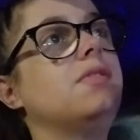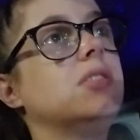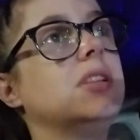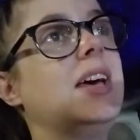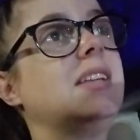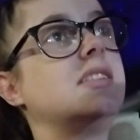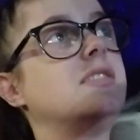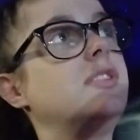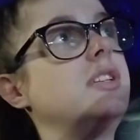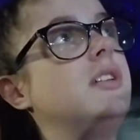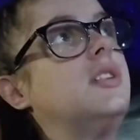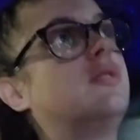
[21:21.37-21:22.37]
you like this
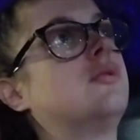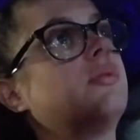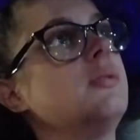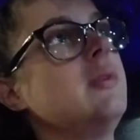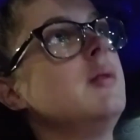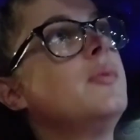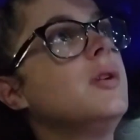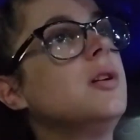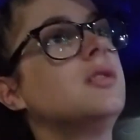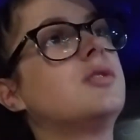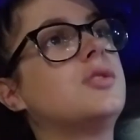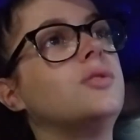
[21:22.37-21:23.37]
video, remember
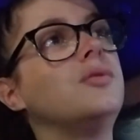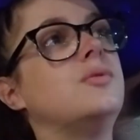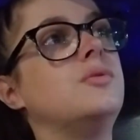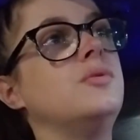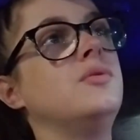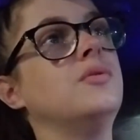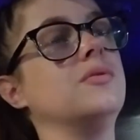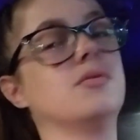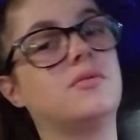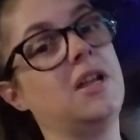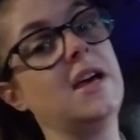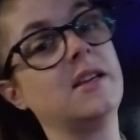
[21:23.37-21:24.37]
to
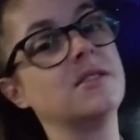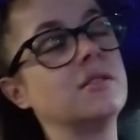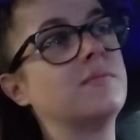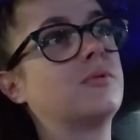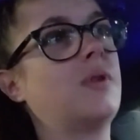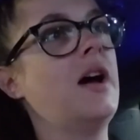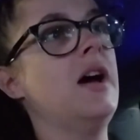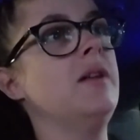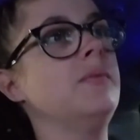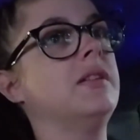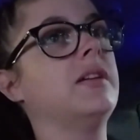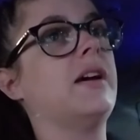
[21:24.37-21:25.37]
like and subscribe.
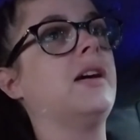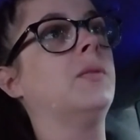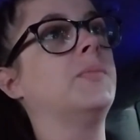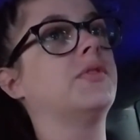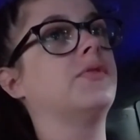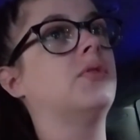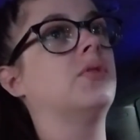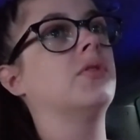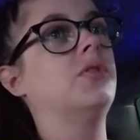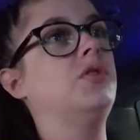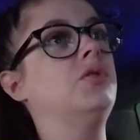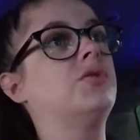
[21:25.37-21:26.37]
It helps for
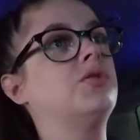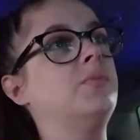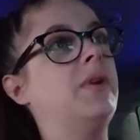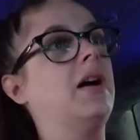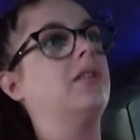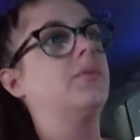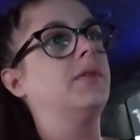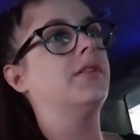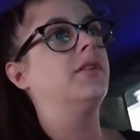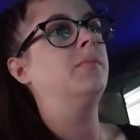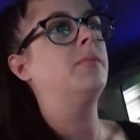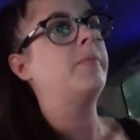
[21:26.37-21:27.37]
the YouTube
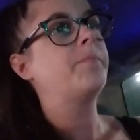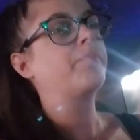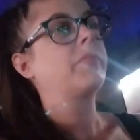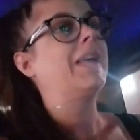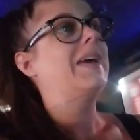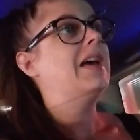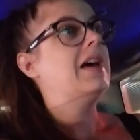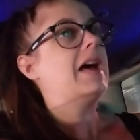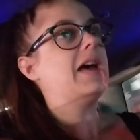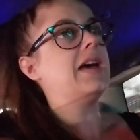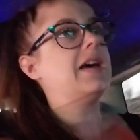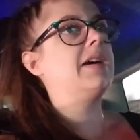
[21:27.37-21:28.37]
algorithm.
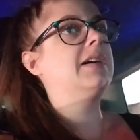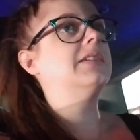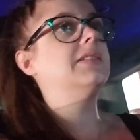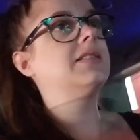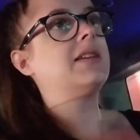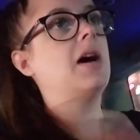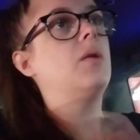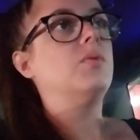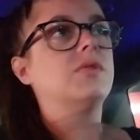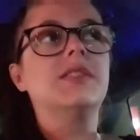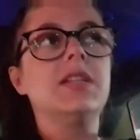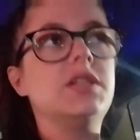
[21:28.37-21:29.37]
And I will
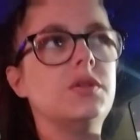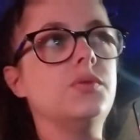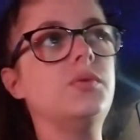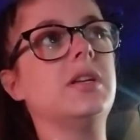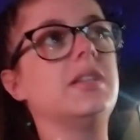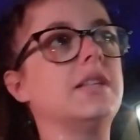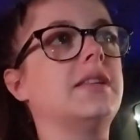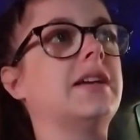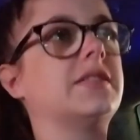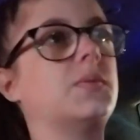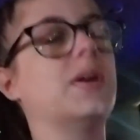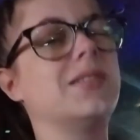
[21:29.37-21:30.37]
see you in the
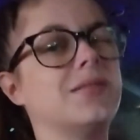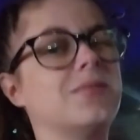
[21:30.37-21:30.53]
next one.